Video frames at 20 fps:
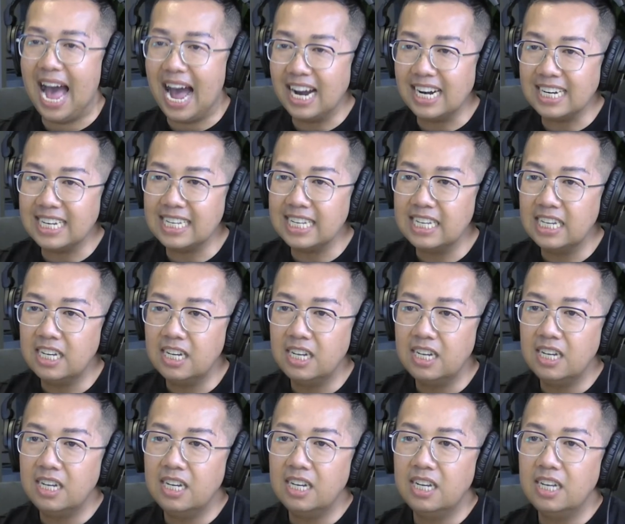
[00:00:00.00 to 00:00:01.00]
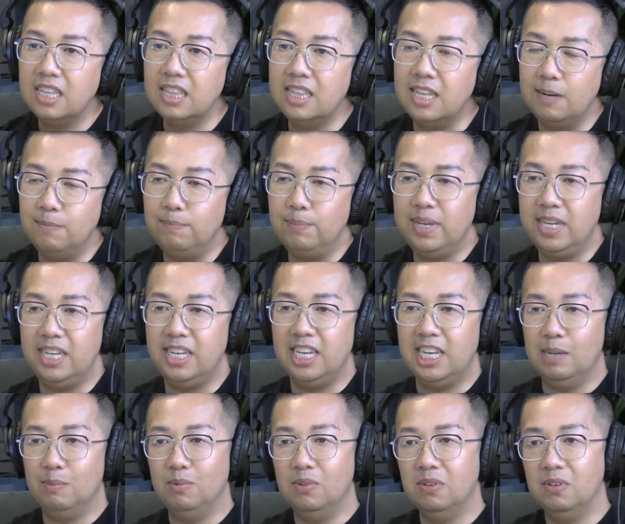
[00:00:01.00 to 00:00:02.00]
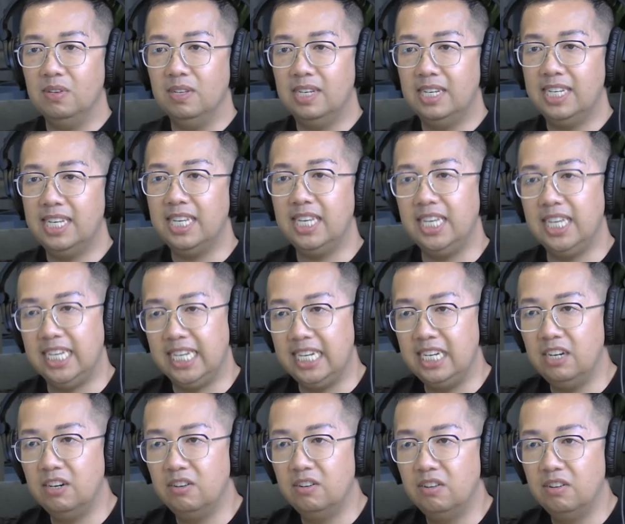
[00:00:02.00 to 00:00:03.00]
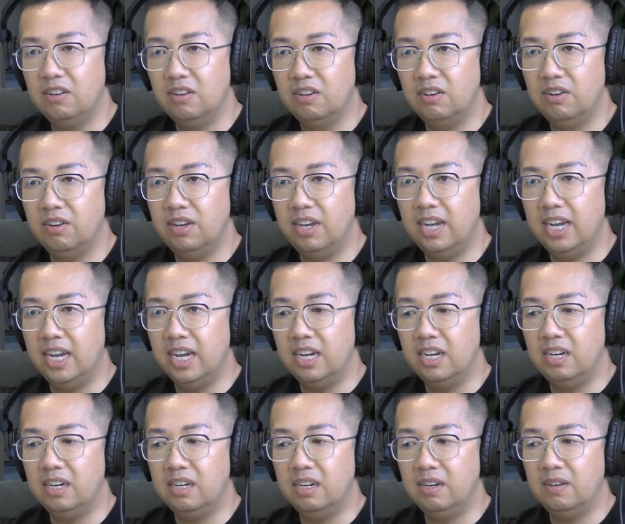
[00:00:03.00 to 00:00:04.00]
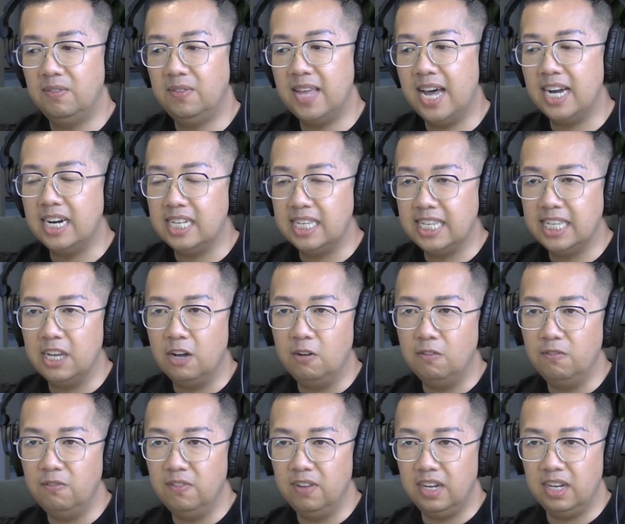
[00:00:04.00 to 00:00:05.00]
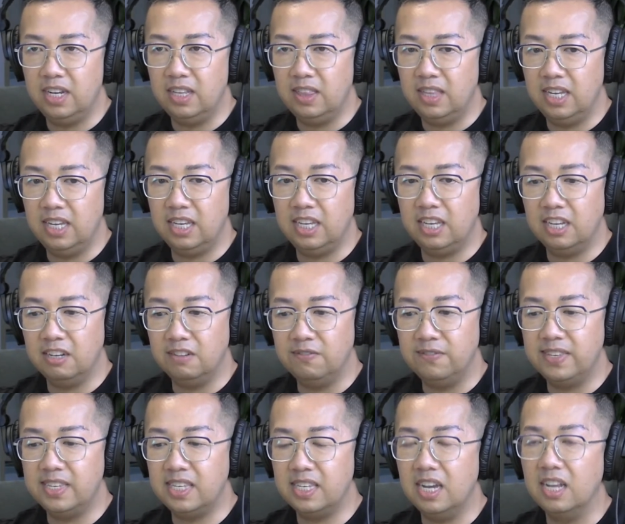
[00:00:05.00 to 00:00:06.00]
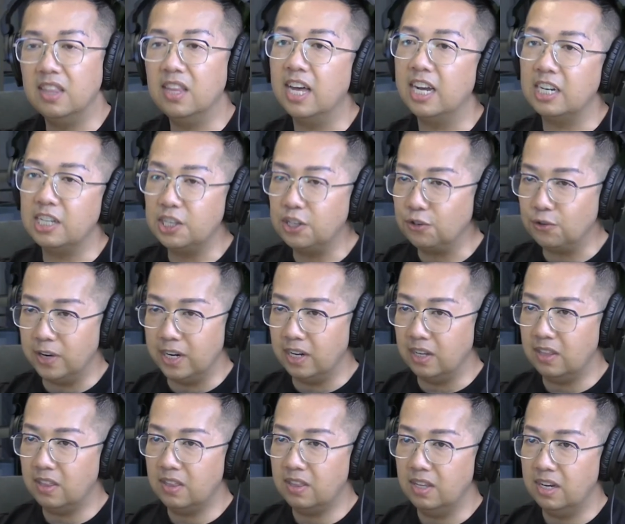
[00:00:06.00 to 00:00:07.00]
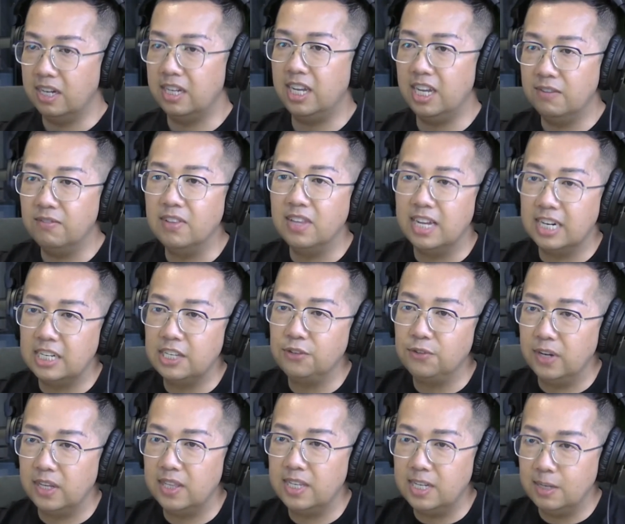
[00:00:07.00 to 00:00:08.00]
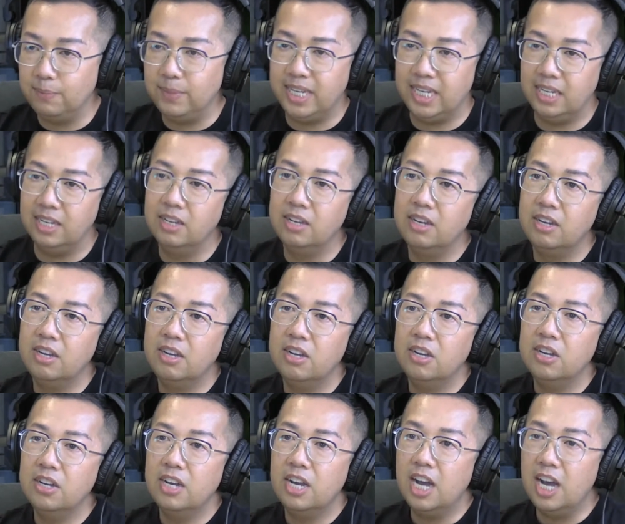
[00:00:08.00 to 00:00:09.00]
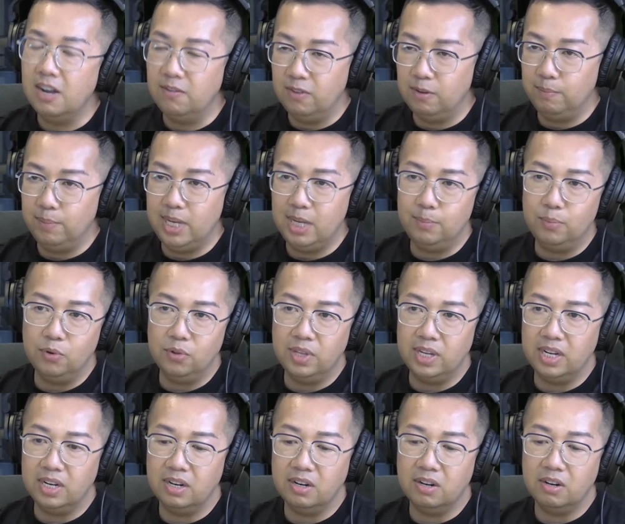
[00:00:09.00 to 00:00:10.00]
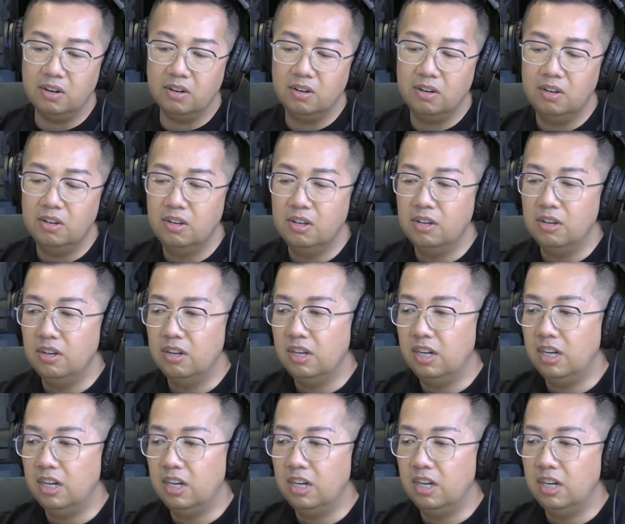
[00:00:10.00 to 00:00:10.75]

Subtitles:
the act than being able to eat, and that itself, like, I think gives a lot of strength. It gave a lot of strength to me, having people there.